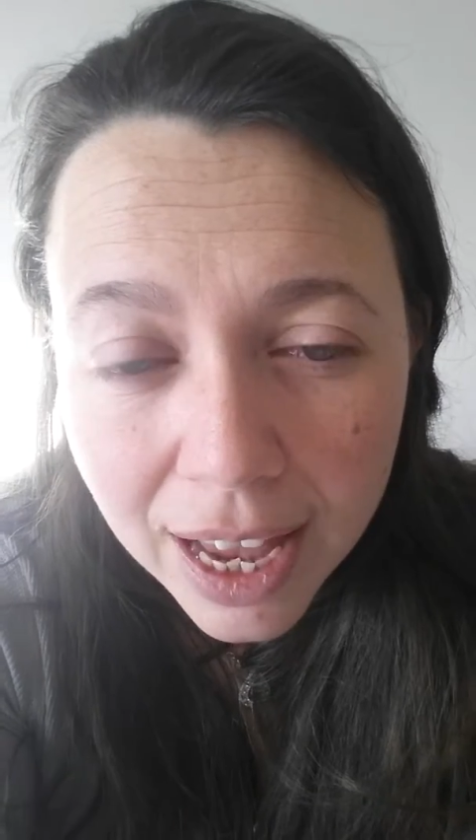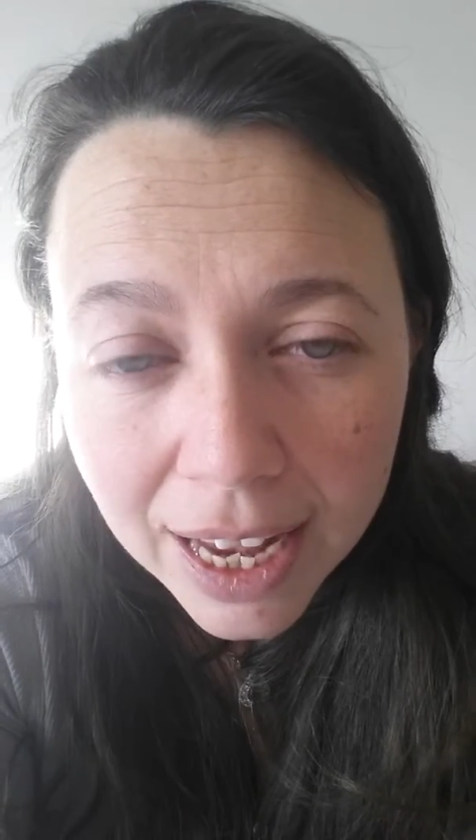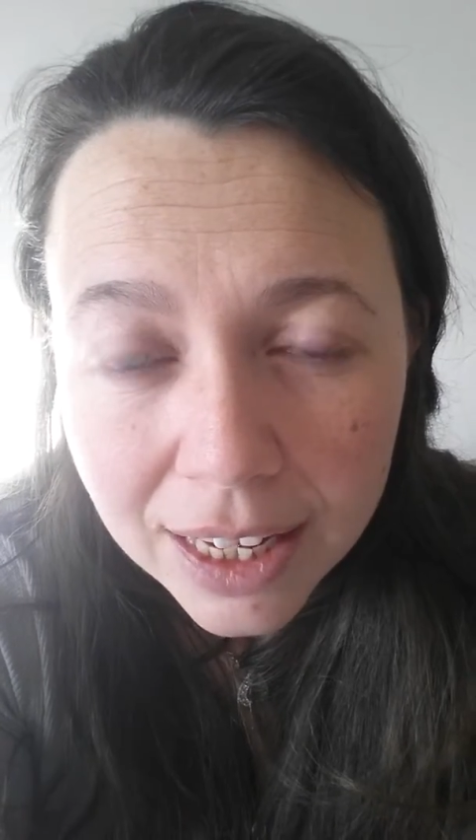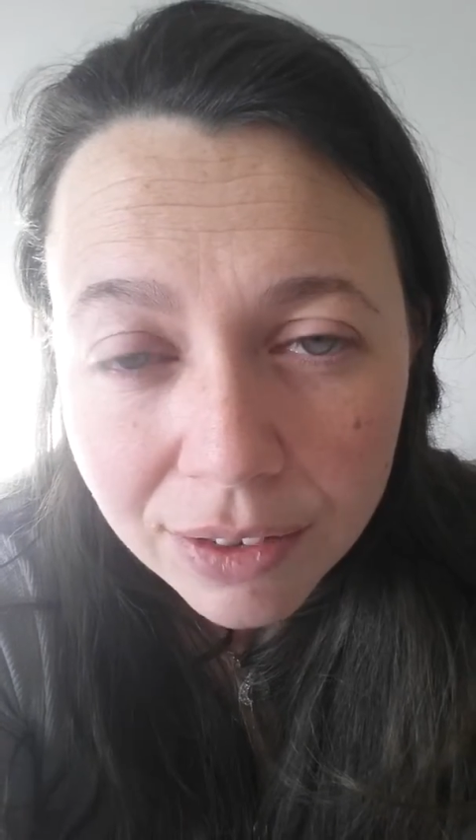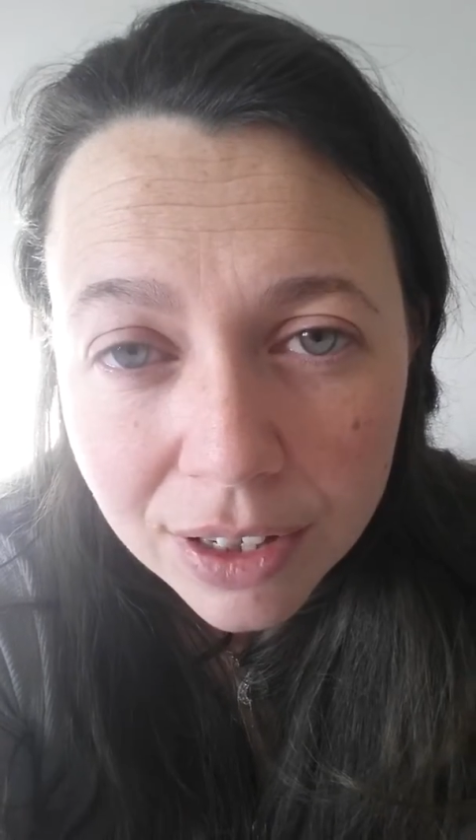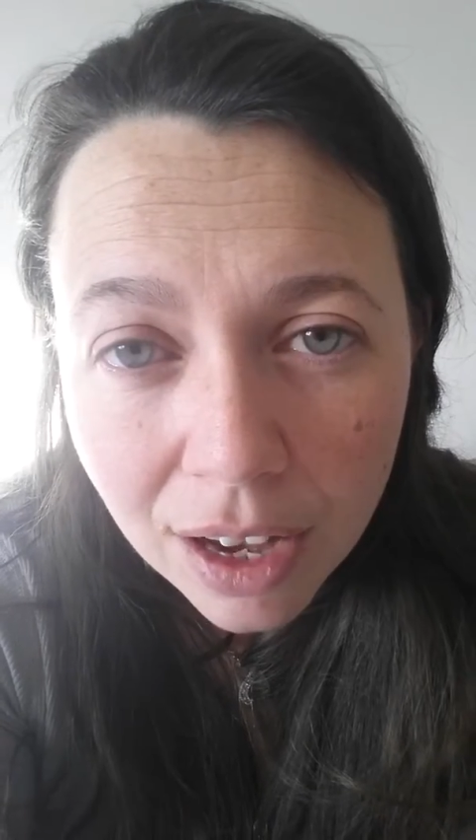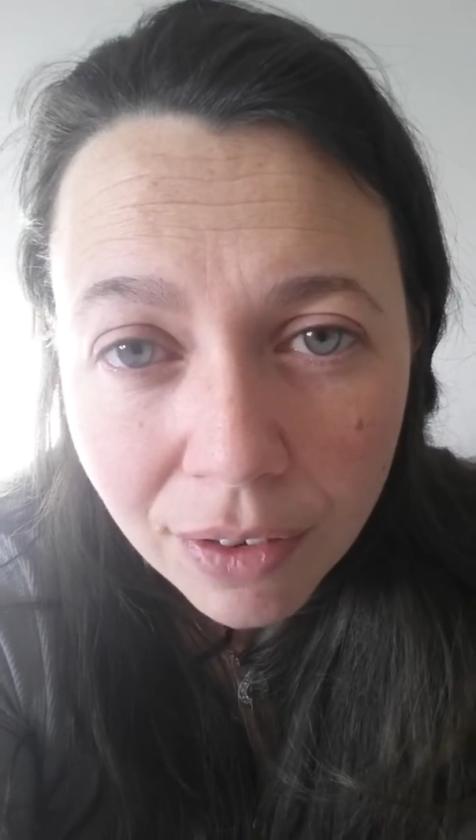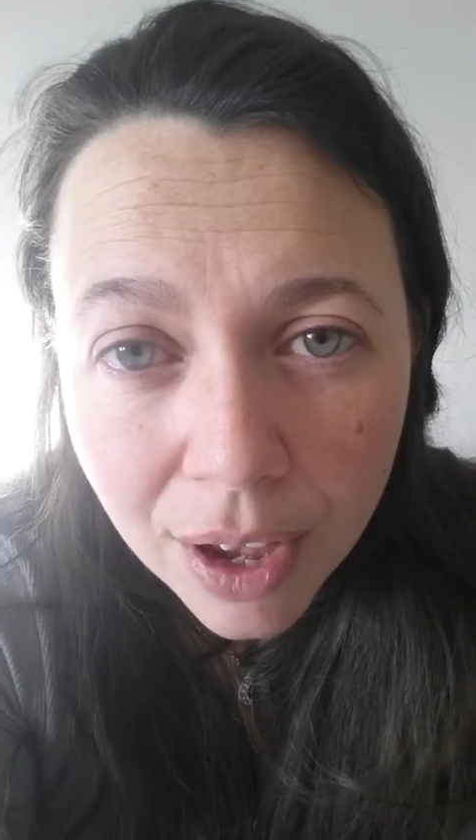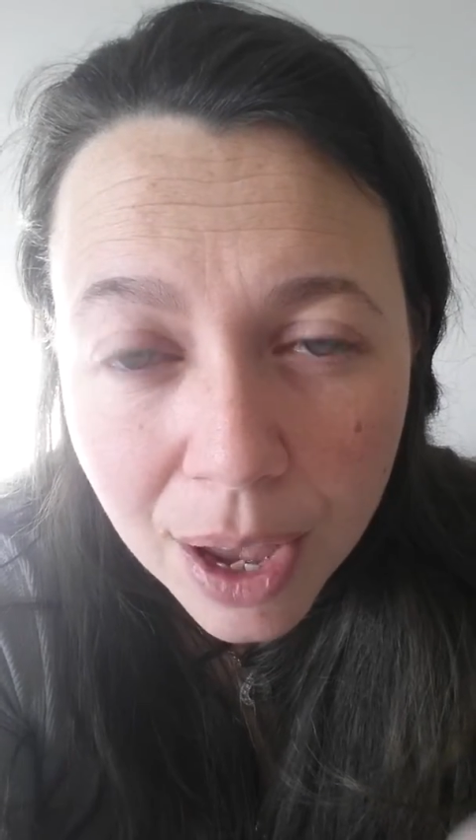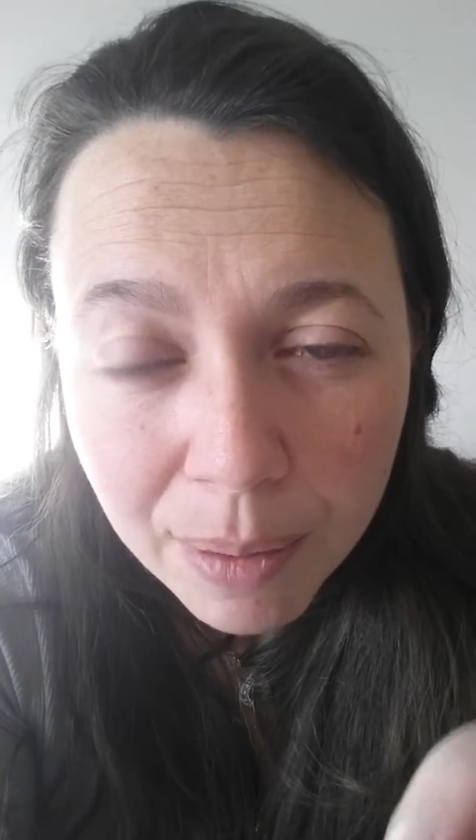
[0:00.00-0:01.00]
negative
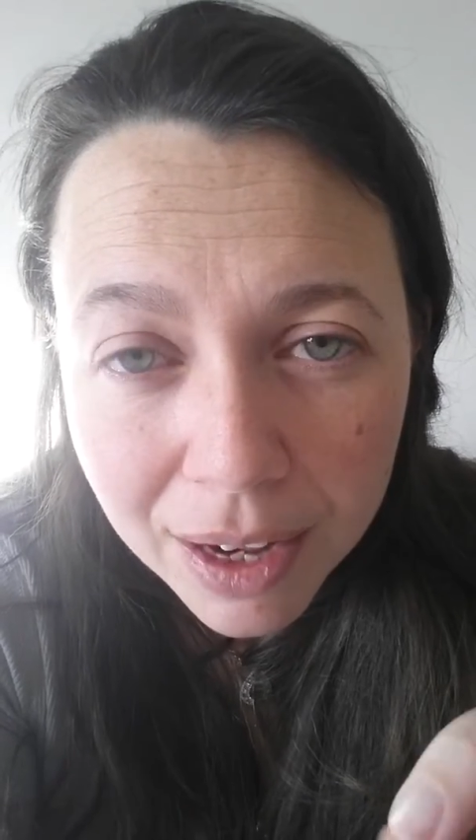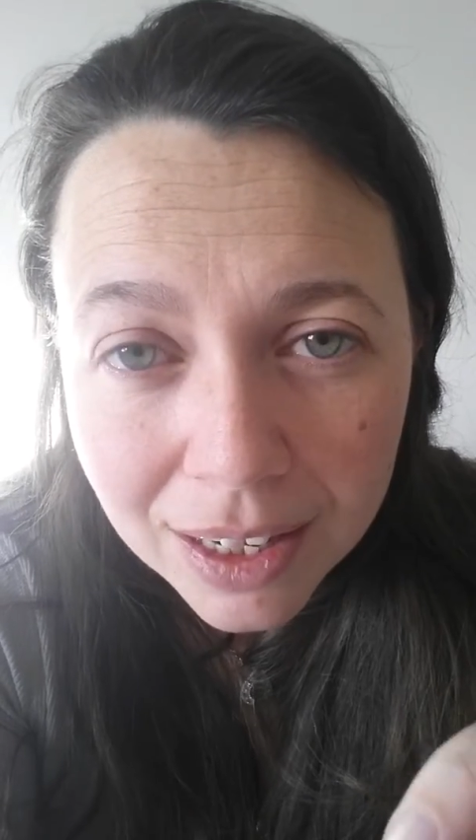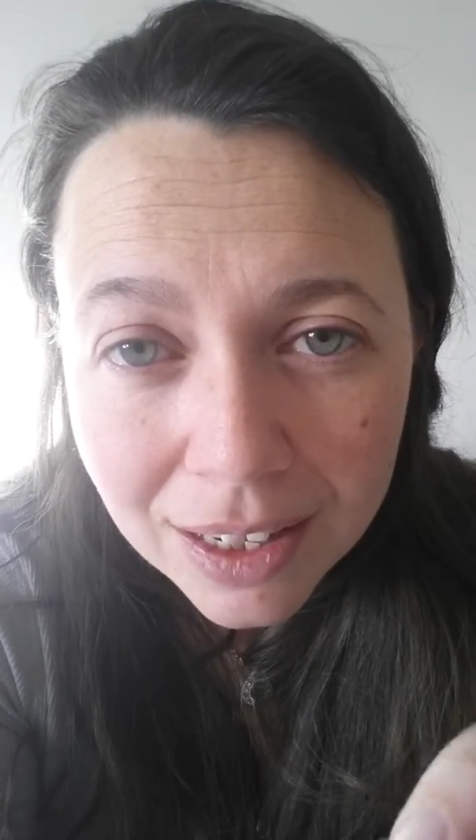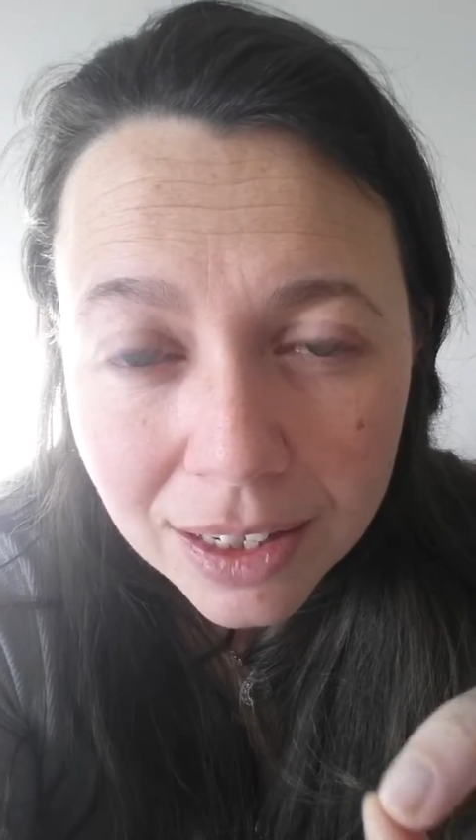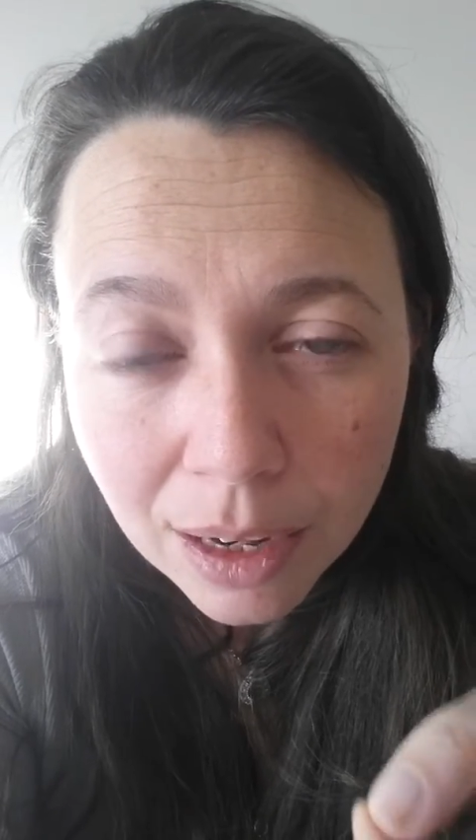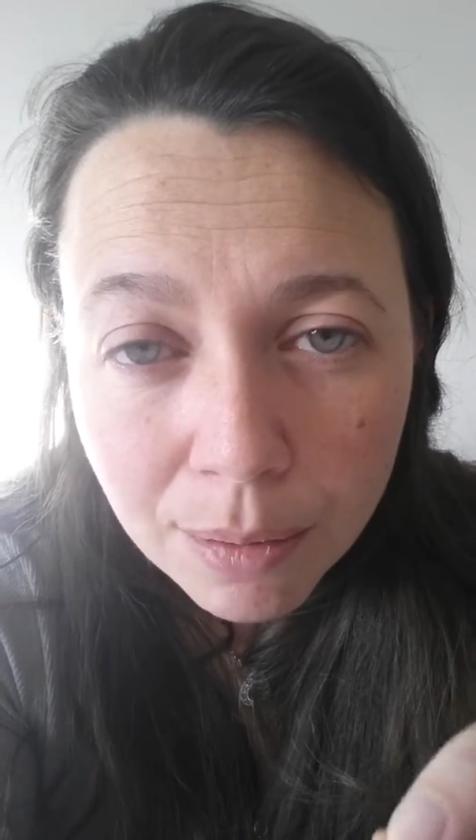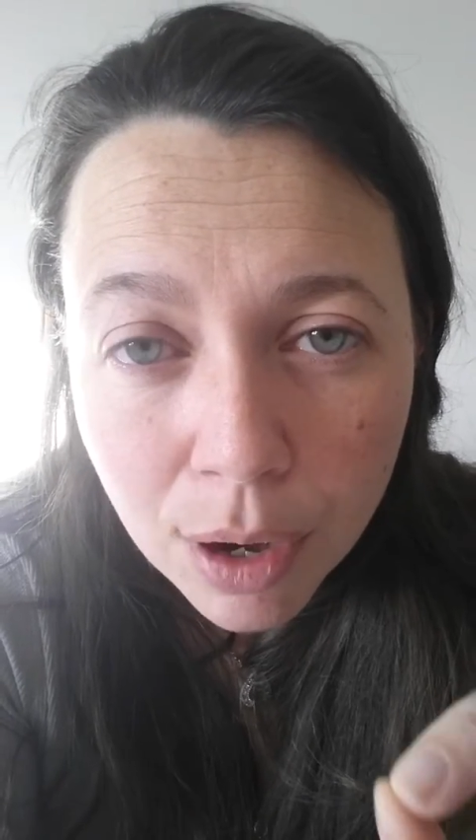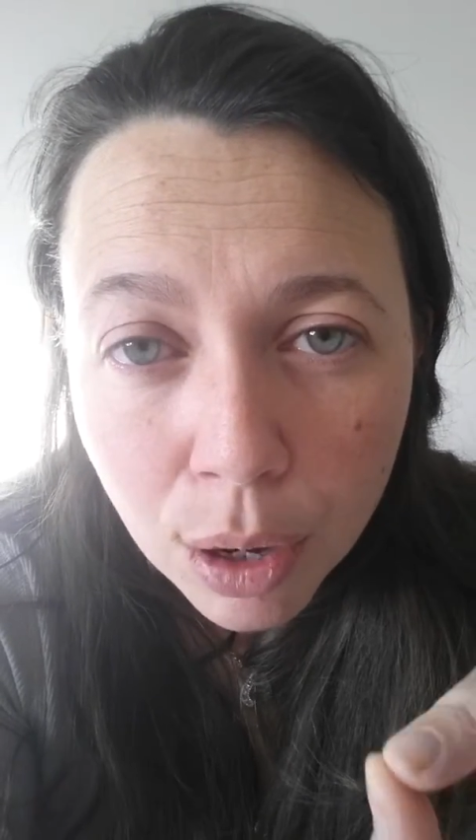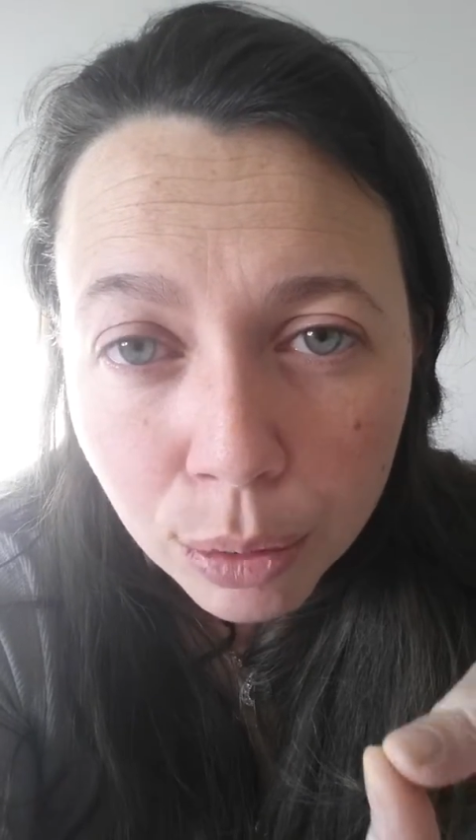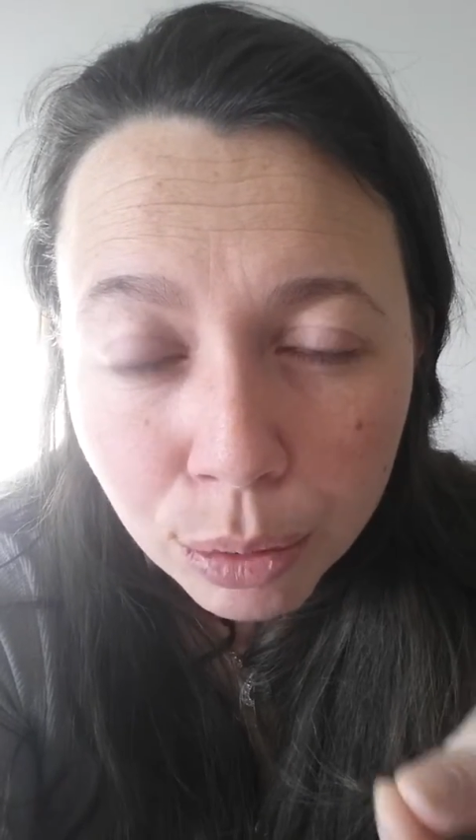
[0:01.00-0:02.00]
stuff because in some